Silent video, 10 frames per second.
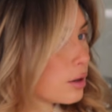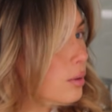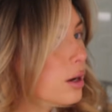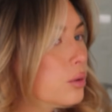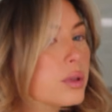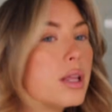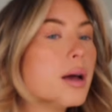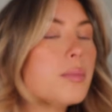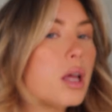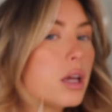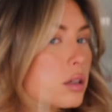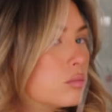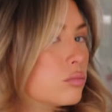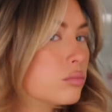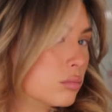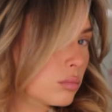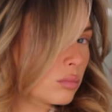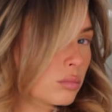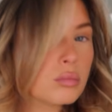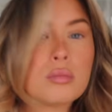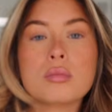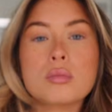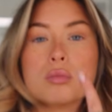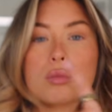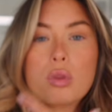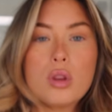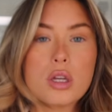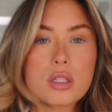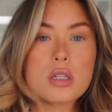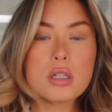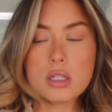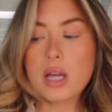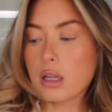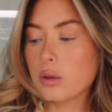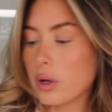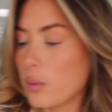around with them like this is exactly what I